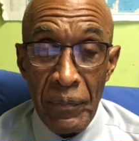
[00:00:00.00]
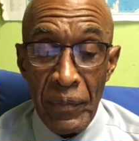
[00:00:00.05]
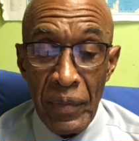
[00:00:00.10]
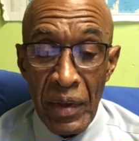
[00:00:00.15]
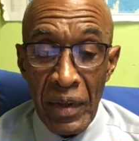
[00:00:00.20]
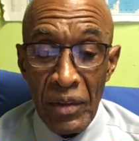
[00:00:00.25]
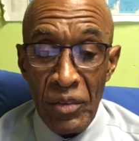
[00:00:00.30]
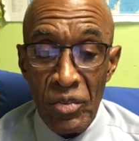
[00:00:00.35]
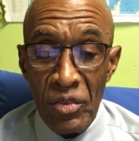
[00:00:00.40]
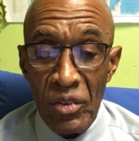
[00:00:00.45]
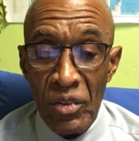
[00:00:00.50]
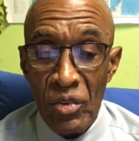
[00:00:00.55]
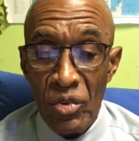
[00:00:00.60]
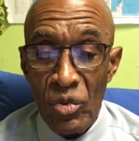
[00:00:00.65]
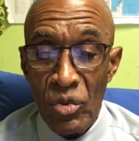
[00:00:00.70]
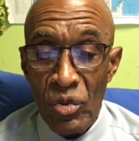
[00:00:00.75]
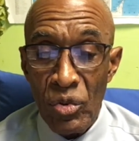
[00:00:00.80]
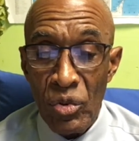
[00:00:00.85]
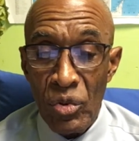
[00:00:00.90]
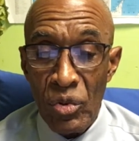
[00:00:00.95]
Exodus
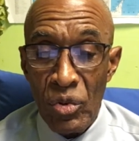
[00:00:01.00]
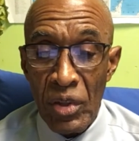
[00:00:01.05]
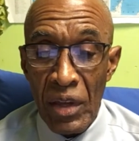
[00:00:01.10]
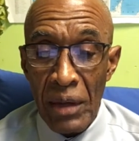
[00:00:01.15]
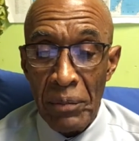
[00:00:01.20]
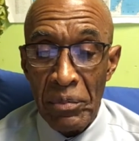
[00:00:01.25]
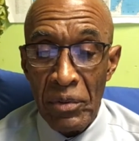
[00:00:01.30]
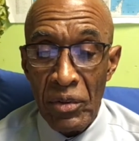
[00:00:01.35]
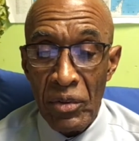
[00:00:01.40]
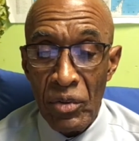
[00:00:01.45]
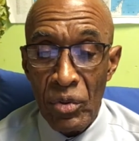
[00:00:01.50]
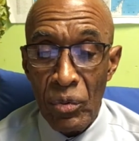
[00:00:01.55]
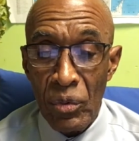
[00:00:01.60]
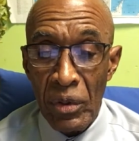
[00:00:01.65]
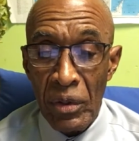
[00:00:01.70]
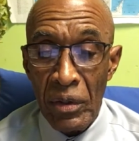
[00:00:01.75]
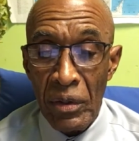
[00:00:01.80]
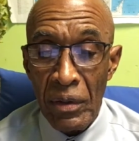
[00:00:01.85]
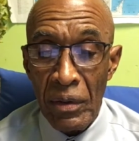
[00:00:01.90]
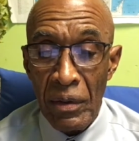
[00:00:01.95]
chapter
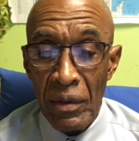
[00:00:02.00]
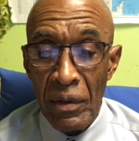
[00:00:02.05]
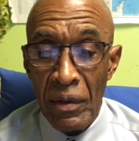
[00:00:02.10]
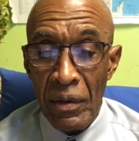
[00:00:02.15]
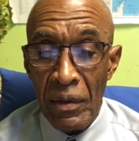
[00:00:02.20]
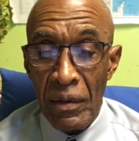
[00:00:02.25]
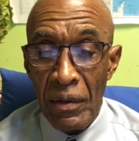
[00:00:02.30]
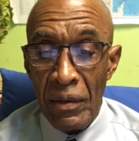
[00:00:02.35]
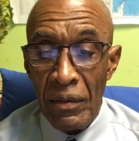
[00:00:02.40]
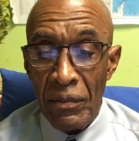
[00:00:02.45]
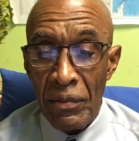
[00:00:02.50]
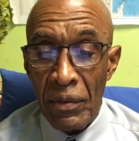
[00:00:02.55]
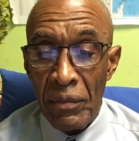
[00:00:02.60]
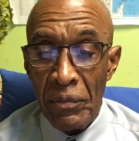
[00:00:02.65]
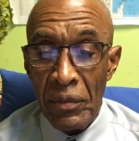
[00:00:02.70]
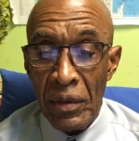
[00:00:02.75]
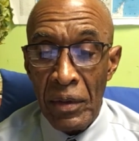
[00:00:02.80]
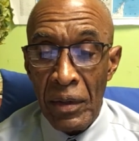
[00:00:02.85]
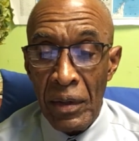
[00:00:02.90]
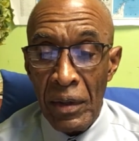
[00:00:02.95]
20 from
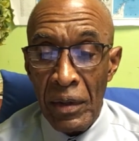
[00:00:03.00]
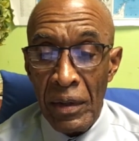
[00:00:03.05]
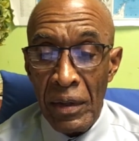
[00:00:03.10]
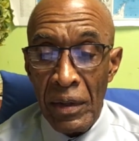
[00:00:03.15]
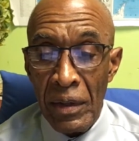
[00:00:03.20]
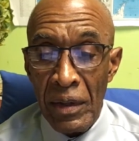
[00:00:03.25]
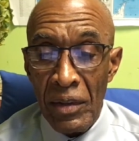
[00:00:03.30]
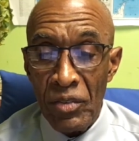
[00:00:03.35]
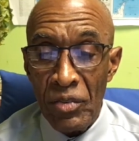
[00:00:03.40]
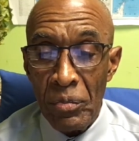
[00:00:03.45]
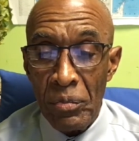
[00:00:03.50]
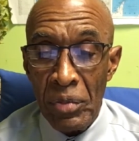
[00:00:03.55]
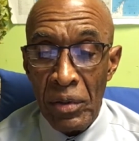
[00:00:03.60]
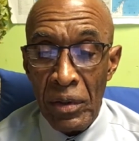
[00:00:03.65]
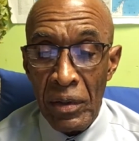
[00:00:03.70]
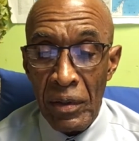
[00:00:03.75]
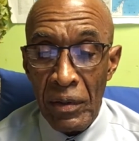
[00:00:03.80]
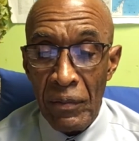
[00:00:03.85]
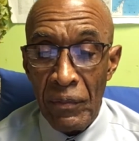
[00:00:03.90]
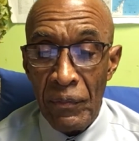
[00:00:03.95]
the NASB,
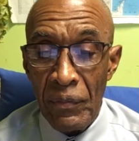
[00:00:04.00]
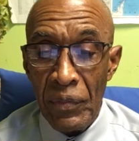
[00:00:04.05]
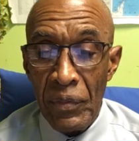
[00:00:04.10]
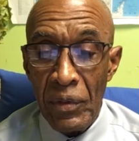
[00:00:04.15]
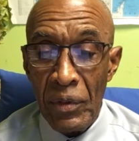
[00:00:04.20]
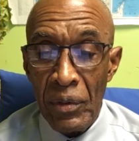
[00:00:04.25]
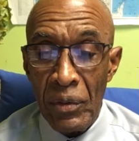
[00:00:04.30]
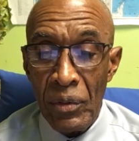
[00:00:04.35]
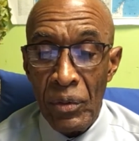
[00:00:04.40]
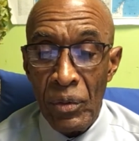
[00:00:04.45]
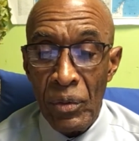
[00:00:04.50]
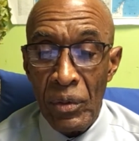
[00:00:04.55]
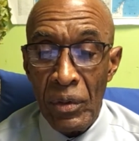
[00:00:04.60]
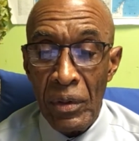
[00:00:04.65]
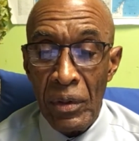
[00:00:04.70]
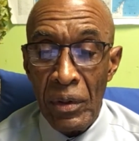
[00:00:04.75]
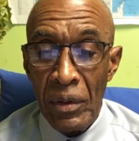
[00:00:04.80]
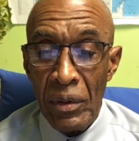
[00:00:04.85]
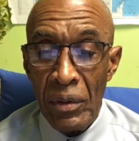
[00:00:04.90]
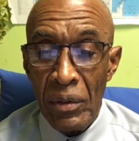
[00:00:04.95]
the
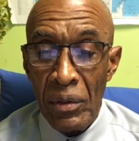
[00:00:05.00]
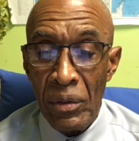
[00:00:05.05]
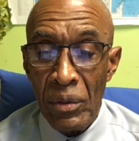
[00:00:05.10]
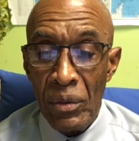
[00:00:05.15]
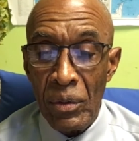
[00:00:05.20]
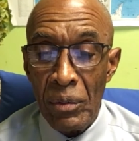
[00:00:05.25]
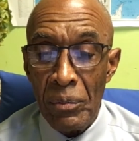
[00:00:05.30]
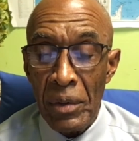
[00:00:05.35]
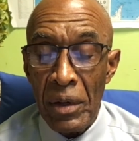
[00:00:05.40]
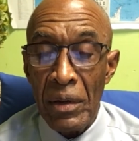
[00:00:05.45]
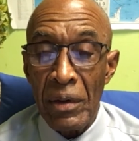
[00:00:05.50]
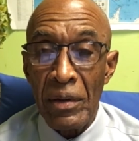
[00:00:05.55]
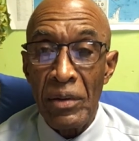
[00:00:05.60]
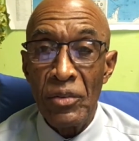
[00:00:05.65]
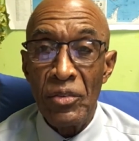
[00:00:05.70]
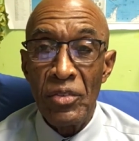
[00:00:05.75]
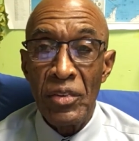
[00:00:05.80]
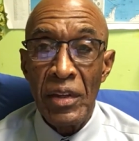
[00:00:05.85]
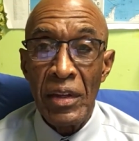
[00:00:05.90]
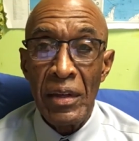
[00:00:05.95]
New American
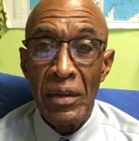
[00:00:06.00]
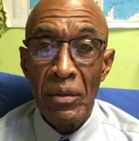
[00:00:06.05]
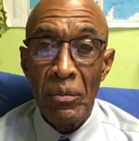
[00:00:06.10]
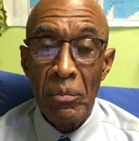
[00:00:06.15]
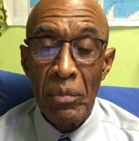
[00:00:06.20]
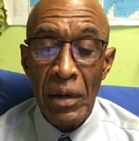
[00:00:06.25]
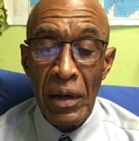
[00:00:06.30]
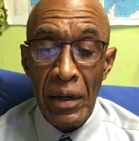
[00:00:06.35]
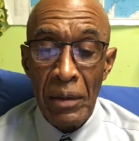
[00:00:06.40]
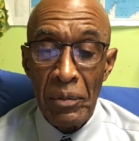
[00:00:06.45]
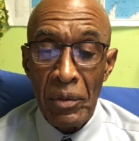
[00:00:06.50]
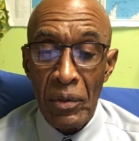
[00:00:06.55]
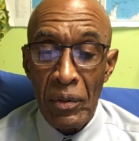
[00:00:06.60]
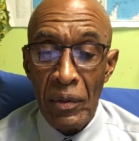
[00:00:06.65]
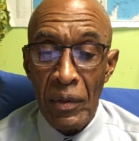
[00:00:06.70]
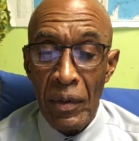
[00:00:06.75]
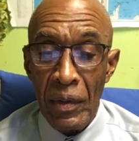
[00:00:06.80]
Standard Bible.